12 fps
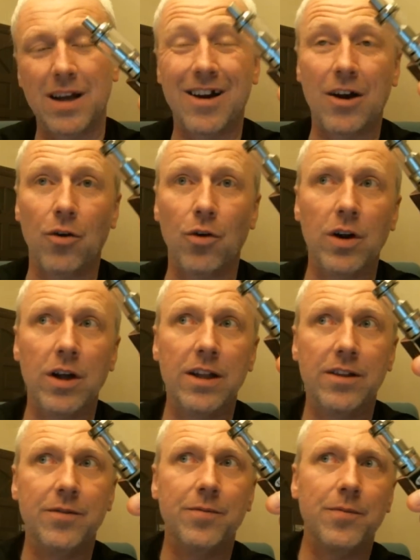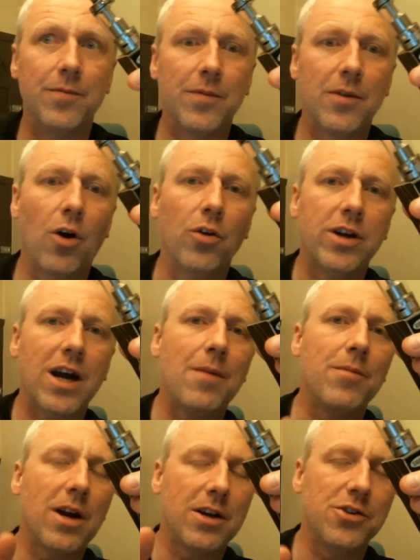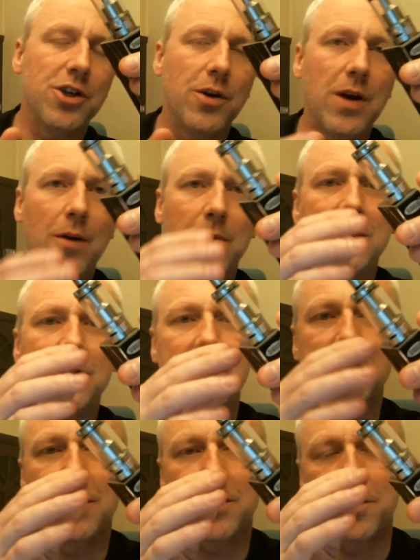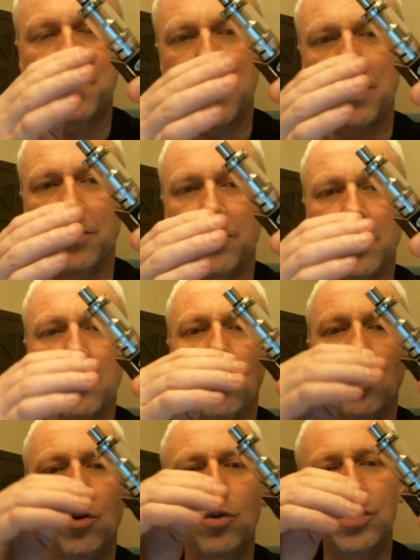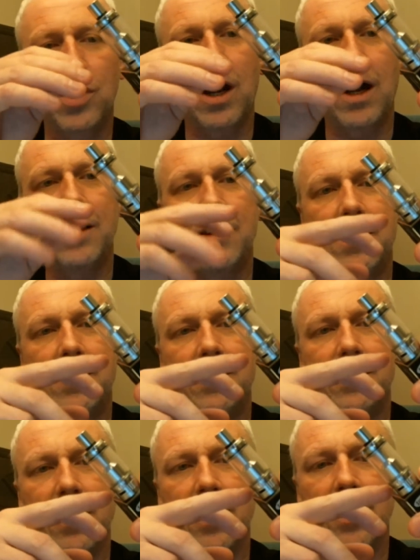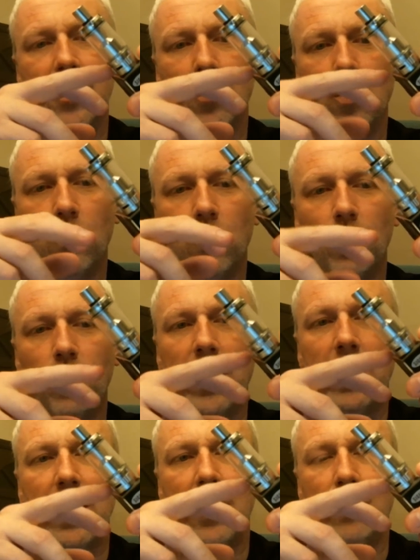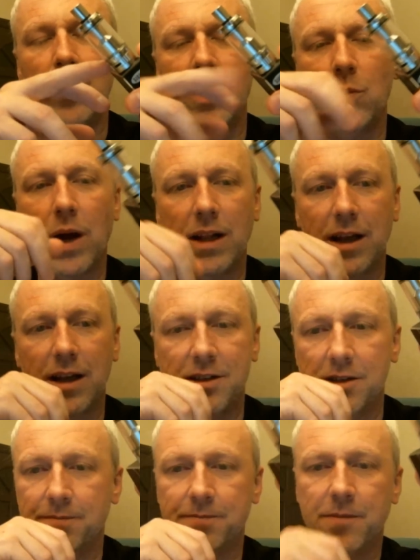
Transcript: or on camera I can show you how easy it is to build the coils and re-wick this.